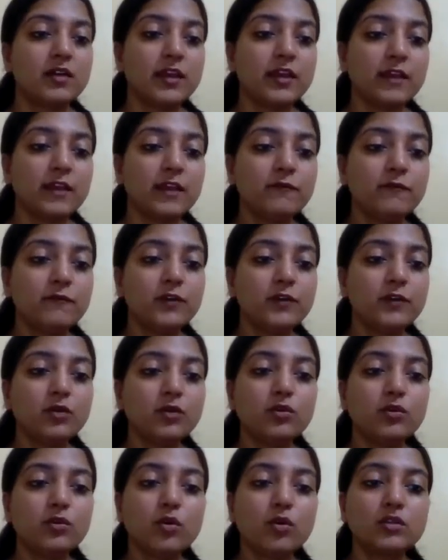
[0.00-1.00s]
if
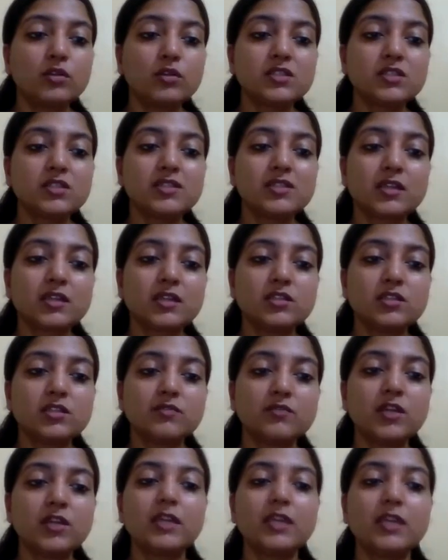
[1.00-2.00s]
you know the structure of
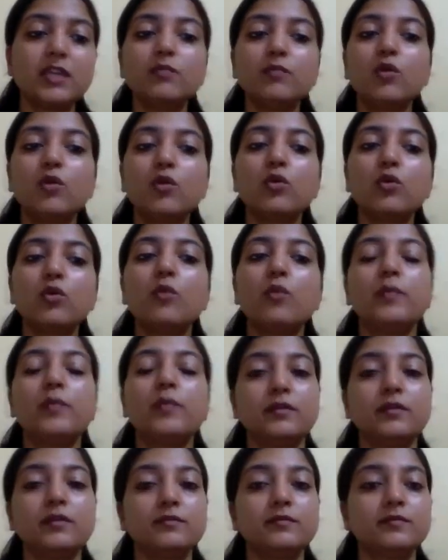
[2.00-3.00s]
the hemoglobin,
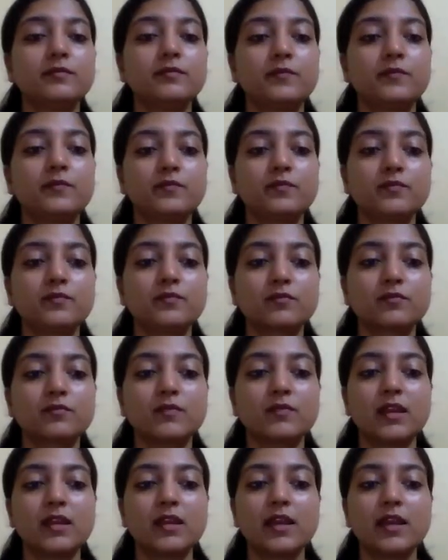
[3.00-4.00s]

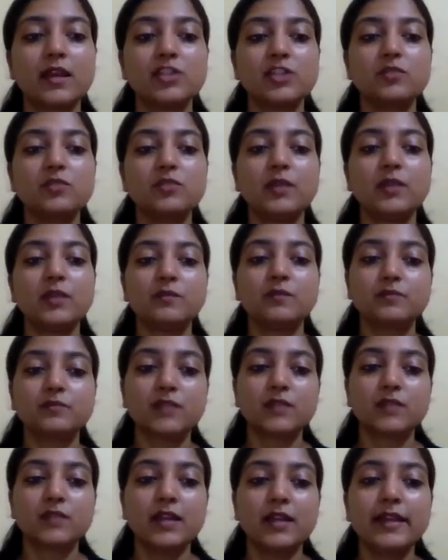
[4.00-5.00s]
HB,
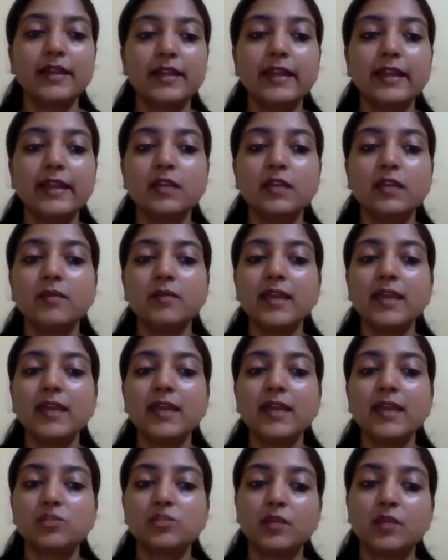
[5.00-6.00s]
indicated by
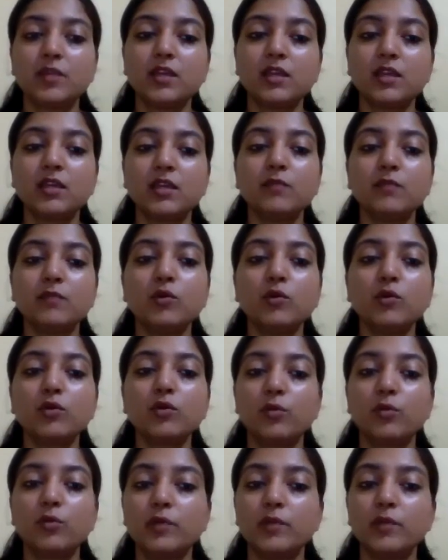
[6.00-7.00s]
HB,
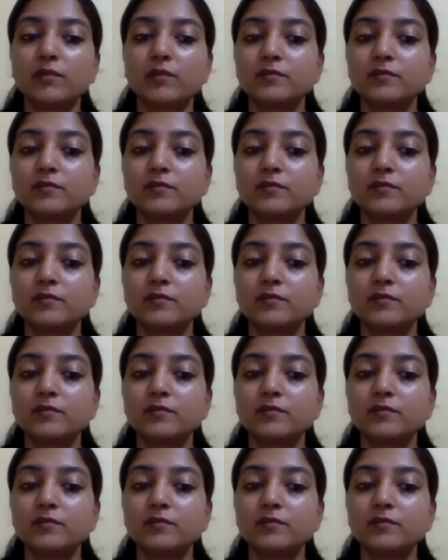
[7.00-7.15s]
hemoglobin.